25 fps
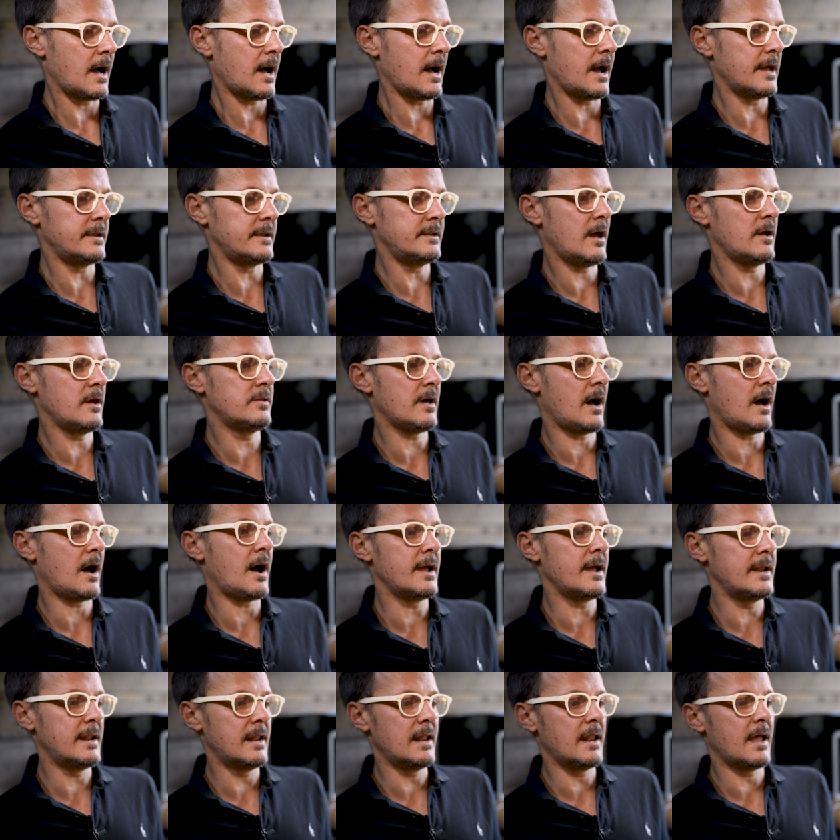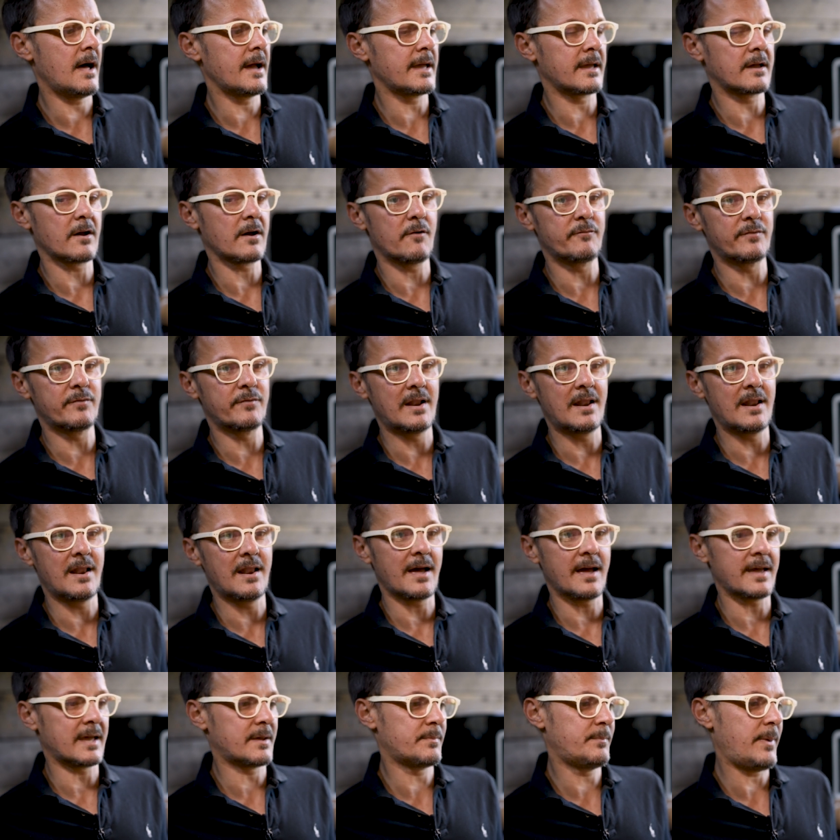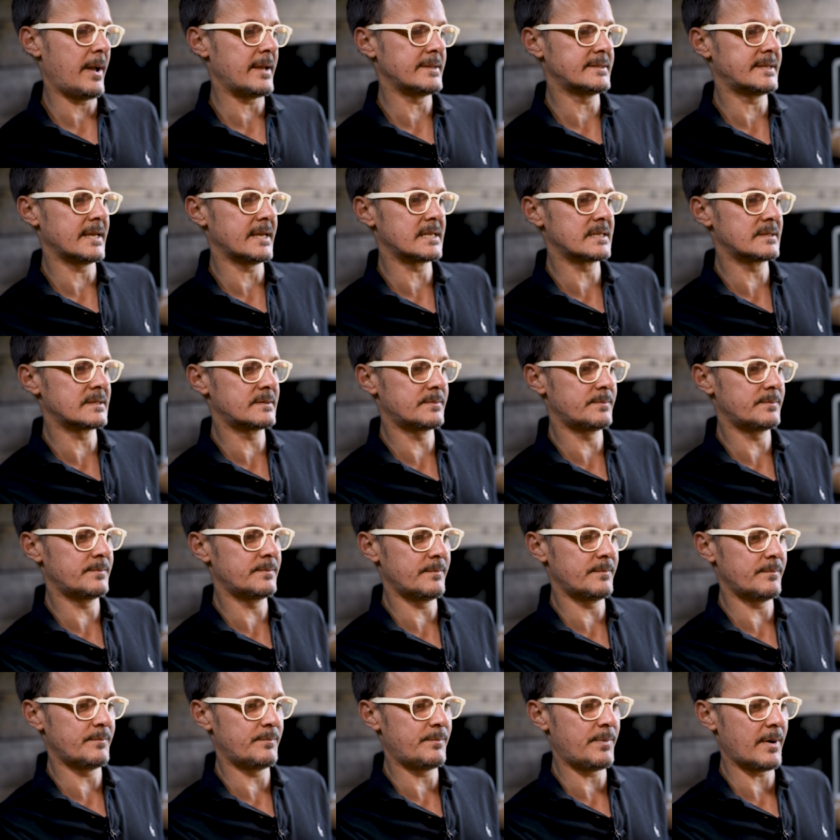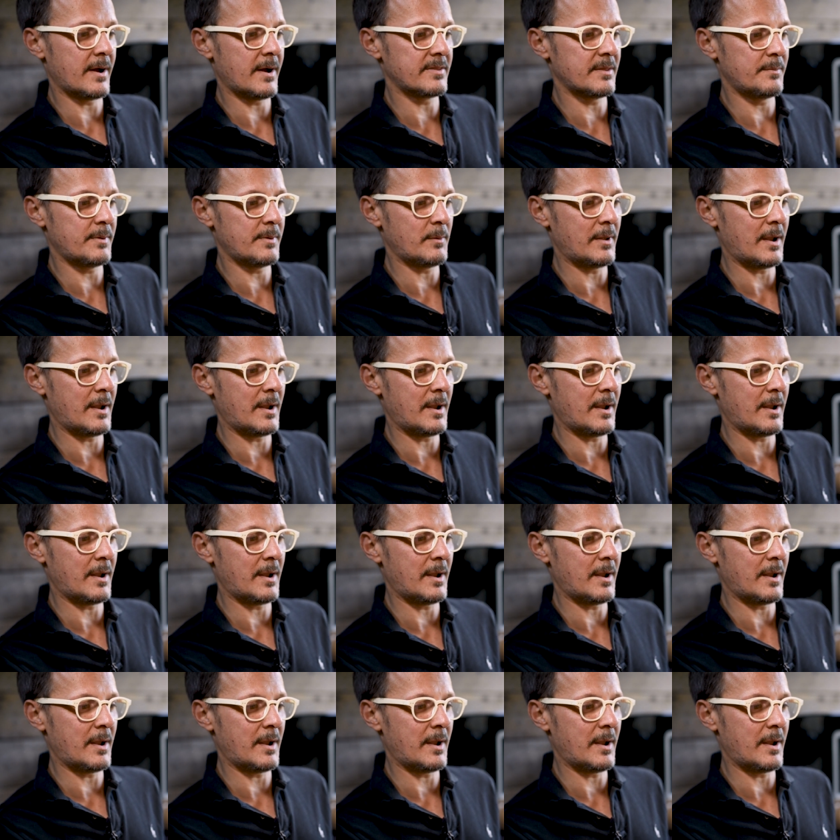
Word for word: I know that I like often like paintings by other people.